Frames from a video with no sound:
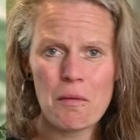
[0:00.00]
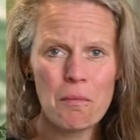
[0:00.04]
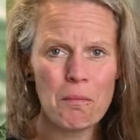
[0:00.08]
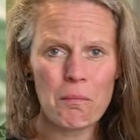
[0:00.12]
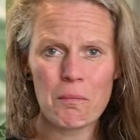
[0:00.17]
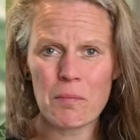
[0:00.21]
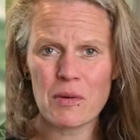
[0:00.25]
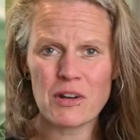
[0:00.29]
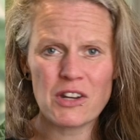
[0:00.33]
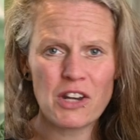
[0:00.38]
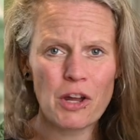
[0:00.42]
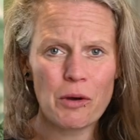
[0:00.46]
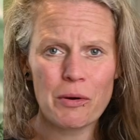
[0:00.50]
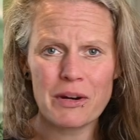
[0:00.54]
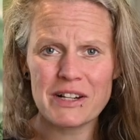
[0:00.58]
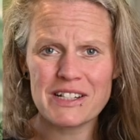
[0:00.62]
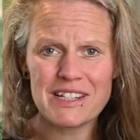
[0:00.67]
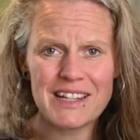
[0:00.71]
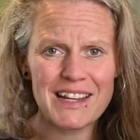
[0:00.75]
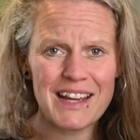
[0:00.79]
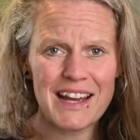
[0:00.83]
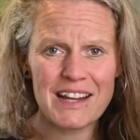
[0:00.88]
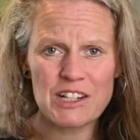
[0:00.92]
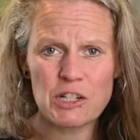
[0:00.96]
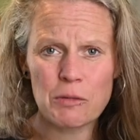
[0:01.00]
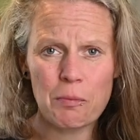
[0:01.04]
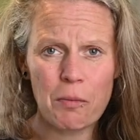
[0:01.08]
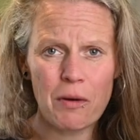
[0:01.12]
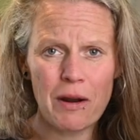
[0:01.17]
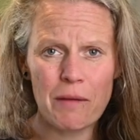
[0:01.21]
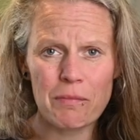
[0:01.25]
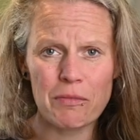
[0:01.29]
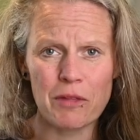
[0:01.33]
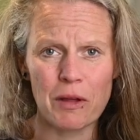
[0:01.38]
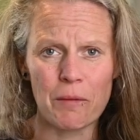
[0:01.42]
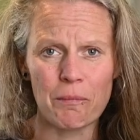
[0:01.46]
but no idea how to
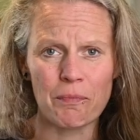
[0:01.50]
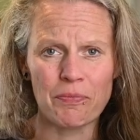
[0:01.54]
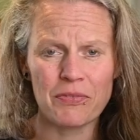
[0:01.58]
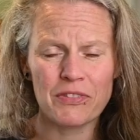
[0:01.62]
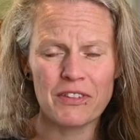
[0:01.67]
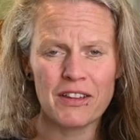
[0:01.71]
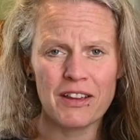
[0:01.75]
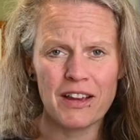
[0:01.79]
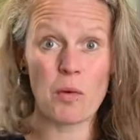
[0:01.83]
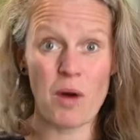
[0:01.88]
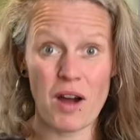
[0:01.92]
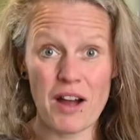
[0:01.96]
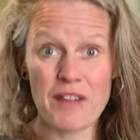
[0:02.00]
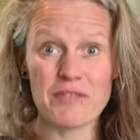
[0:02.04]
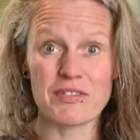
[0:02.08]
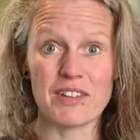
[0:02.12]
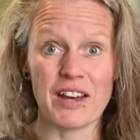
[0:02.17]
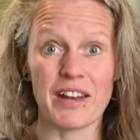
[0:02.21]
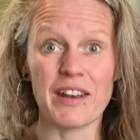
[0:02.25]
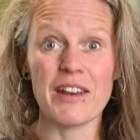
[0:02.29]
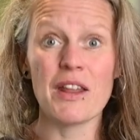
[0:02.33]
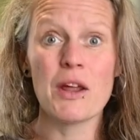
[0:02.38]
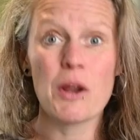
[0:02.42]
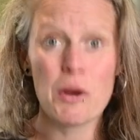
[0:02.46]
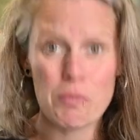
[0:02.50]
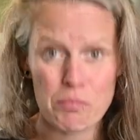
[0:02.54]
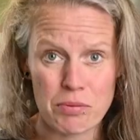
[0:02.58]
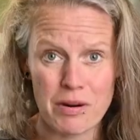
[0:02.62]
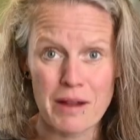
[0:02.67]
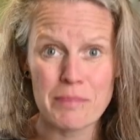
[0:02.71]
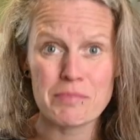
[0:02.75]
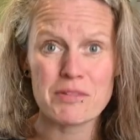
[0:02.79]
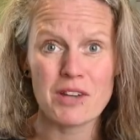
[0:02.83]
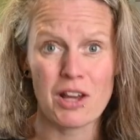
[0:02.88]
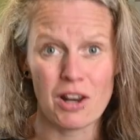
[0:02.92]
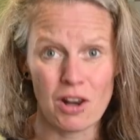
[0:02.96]
prep them. And I tell you what I've done,
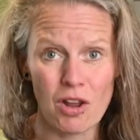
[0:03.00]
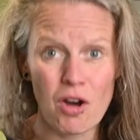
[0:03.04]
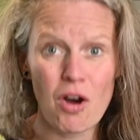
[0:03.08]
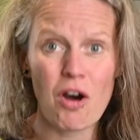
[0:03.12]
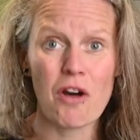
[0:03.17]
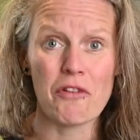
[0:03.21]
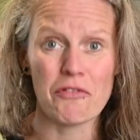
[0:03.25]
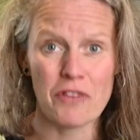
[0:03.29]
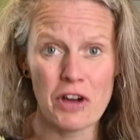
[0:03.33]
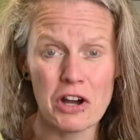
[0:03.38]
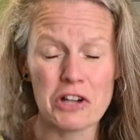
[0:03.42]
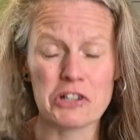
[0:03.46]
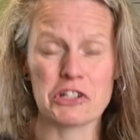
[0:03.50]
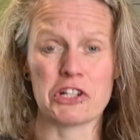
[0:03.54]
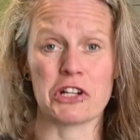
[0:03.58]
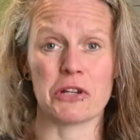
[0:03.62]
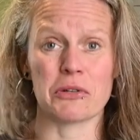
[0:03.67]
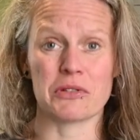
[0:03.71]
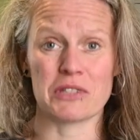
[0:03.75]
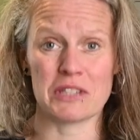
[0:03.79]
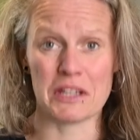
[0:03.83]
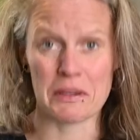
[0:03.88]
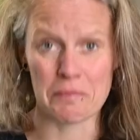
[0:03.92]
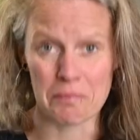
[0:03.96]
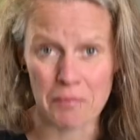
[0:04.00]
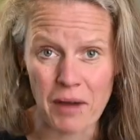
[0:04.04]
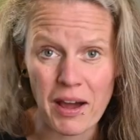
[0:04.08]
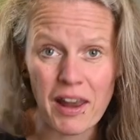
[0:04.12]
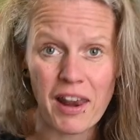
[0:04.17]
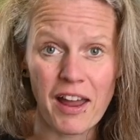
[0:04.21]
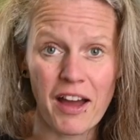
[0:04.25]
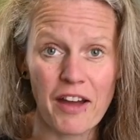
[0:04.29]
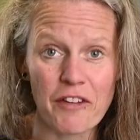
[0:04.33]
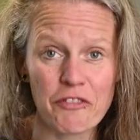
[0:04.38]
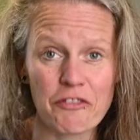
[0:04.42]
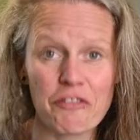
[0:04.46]
prepped a lot of artichokes in my
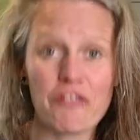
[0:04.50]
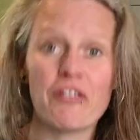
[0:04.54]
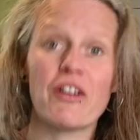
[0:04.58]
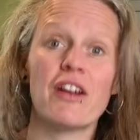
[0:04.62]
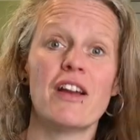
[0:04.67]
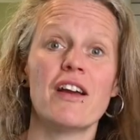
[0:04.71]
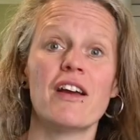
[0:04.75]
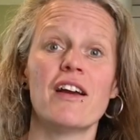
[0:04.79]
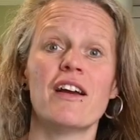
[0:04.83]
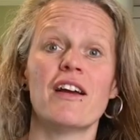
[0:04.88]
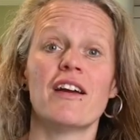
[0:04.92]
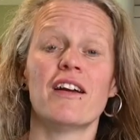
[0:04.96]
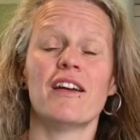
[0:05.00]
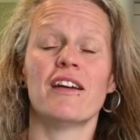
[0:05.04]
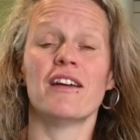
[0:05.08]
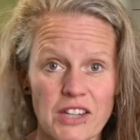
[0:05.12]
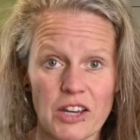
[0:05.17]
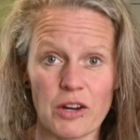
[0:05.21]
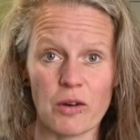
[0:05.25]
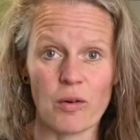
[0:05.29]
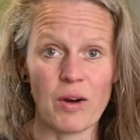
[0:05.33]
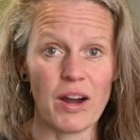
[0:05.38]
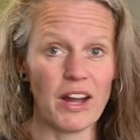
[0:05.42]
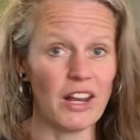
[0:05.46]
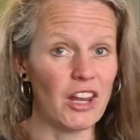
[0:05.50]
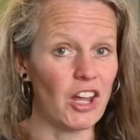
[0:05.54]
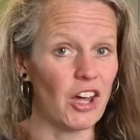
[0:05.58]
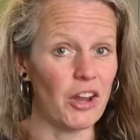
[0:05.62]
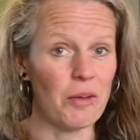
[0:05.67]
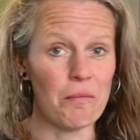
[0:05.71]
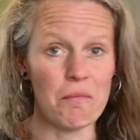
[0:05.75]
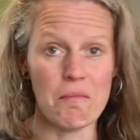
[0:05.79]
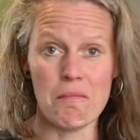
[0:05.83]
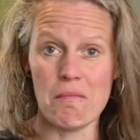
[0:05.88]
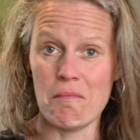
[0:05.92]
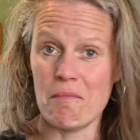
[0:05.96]
life. This is a skill I
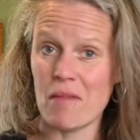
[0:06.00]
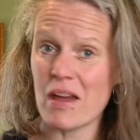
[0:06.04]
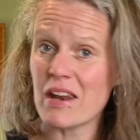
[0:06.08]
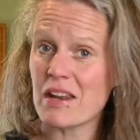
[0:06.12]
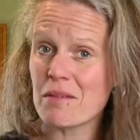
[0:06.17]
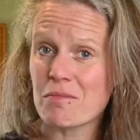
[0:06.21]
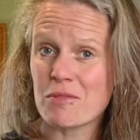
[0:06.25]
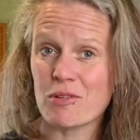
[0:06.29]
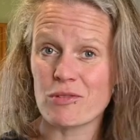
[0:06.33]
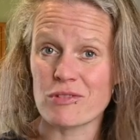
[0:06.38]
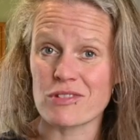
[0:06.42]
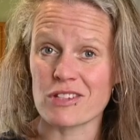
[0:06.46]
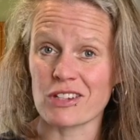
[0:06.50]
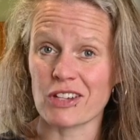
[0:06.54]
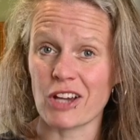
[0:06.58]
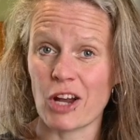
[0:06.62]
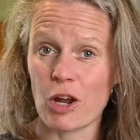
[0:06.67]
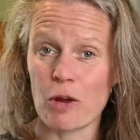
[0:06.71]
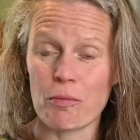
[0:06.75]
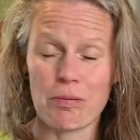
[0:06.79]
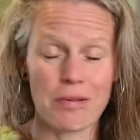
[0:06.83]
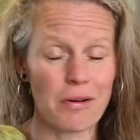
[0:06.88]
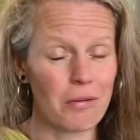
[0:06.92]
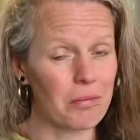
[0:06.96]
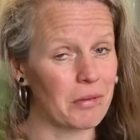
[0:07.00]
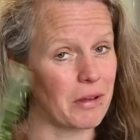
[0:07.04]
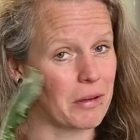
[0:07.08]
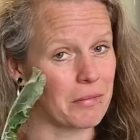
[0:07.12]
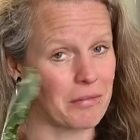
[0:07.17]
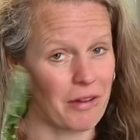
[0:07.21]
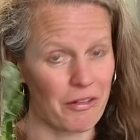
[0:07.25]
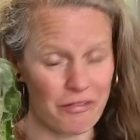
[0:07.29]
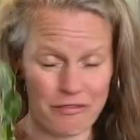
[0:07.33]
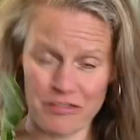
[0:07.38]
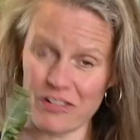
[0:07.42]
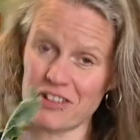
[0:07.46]
learned many moons ago, probably in
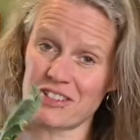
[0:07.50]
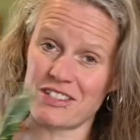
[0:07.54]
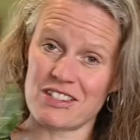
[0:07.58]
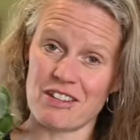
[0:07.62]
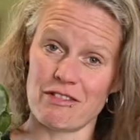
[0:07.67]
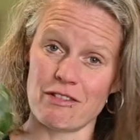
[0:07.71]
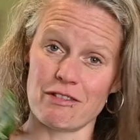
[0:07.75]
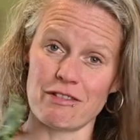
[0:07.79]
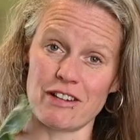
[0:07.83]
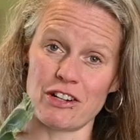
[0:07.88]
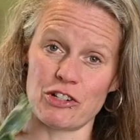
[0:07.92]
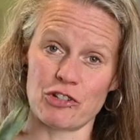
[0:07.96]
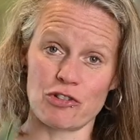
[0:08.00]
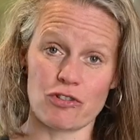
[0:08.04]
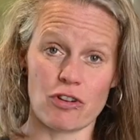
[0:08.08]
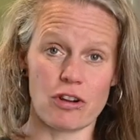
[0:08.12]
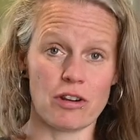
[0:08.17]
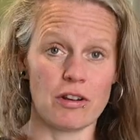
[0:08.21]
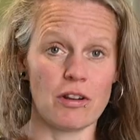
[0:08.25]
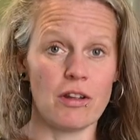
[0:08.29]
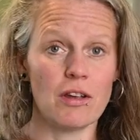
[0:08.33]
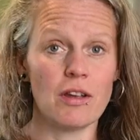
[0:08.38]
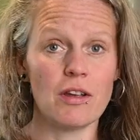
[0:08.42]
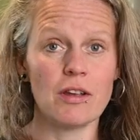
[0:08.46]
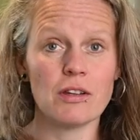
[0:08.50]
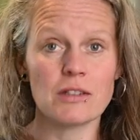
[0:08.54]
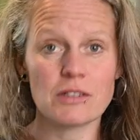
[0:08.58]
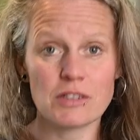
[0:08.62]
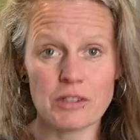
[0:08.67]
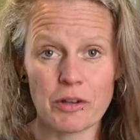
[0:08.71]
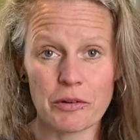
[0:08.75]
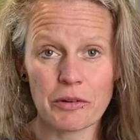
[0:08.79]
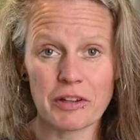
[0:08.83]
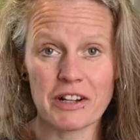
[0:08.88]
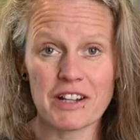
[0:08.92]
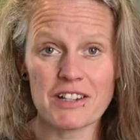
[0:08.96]
my first ever restaurant,
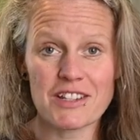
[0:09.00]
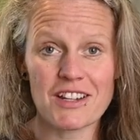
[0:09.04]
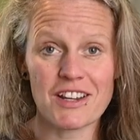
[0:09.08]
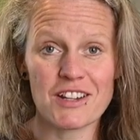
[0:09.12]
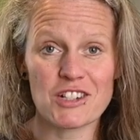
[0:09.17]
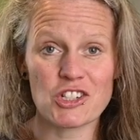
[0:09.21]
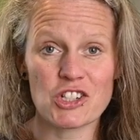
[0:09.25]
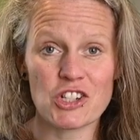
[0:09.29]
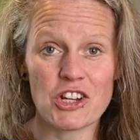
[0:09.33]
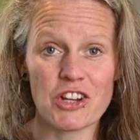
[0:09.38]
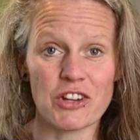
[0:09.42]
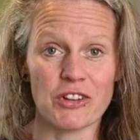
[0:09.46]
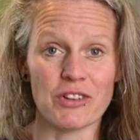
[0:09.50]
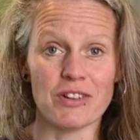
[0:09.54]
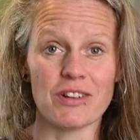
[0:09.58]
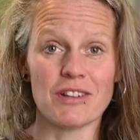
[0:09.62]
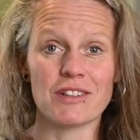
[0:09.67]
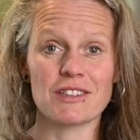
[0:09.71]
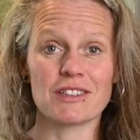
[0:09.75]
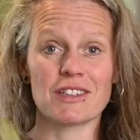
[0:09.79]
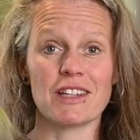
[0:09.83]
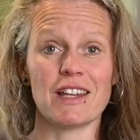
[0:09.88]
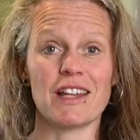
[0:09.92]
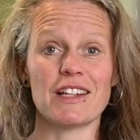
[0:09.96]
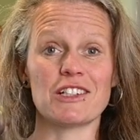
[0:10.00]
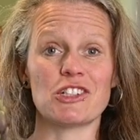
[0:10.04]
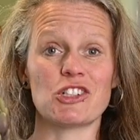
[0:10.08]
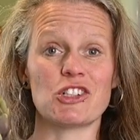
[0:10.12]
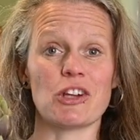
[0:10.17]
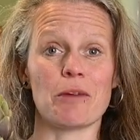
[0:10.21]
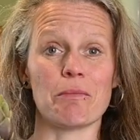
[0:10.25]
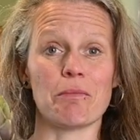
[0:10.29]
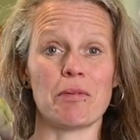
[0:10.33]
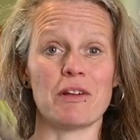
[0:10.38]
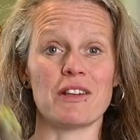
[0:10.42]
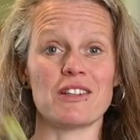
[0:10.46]
so I'm going to teach you. So let's
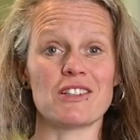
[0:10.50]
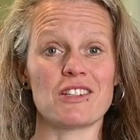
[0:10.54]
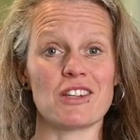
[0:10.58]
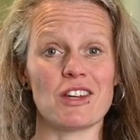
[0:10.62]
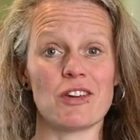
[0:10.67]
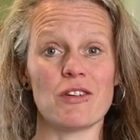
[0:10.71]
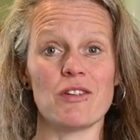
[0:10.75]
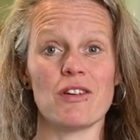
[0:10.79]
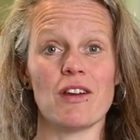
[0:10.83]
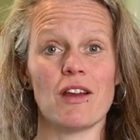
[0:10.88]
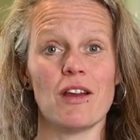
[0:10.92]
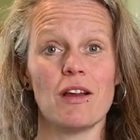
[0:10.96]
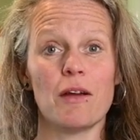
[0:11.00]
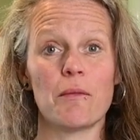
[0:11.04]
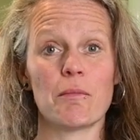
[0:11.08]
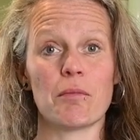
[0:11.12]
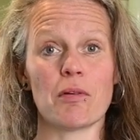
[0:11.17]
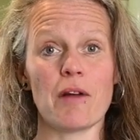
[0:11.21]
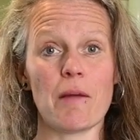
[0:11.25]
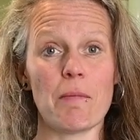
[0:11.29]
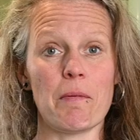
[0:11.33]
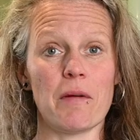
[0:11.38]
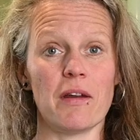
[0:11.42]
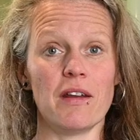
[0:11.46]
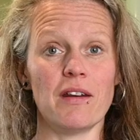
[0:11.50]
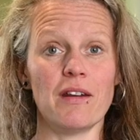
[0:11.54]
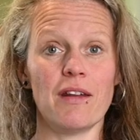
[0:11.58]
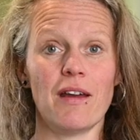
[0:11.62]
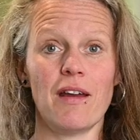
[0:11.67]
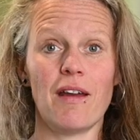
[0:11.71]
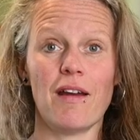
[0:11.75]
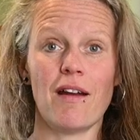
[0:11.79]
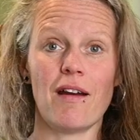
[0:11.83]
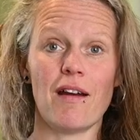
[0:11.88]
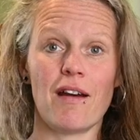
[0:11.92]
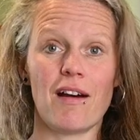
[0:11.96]
jump into prepping
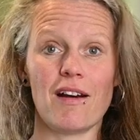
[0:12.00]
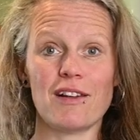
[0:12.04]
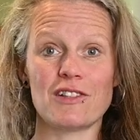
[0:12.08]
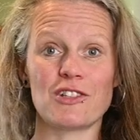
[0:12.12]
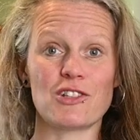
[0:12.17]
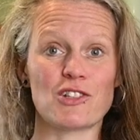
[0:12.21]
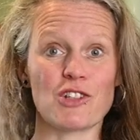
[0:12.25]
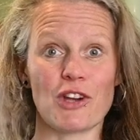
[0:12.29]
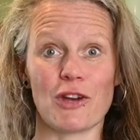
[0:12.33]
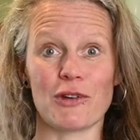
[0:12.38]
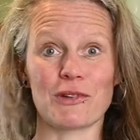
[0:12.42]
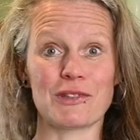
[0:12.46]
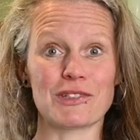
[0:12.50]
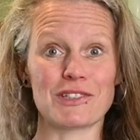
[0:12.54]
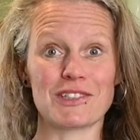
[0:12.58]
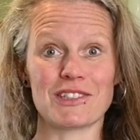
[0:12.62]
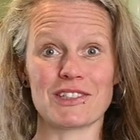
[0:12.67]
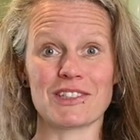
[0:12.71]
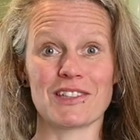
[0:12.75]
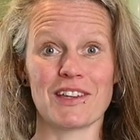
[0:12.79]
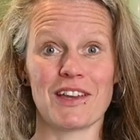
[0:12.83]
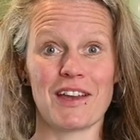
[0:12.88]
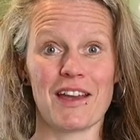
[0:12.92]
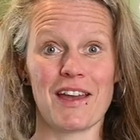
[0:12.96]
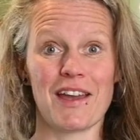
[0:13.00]
artichokes.